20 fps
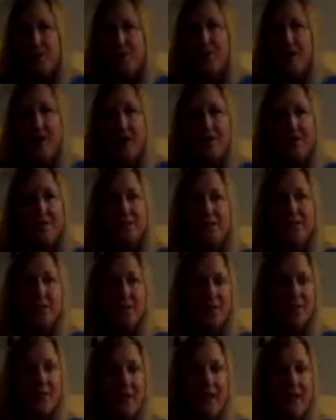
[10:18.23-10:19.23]
loss of a
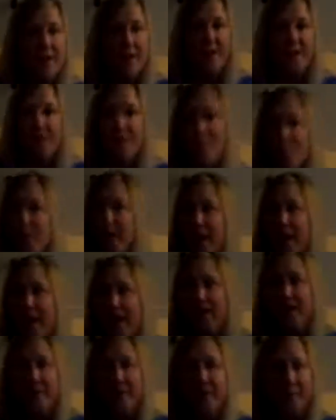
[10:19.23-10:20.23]
friend or a
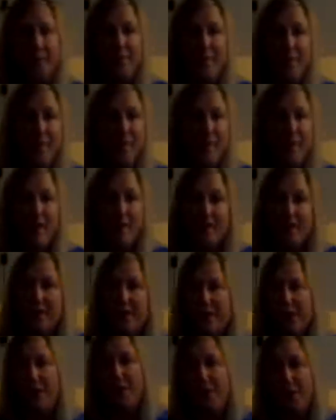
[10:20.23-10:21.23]
pet or, you
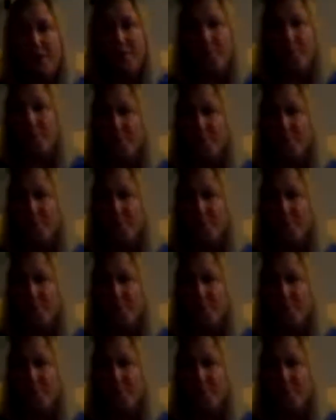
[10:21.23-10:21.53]
know,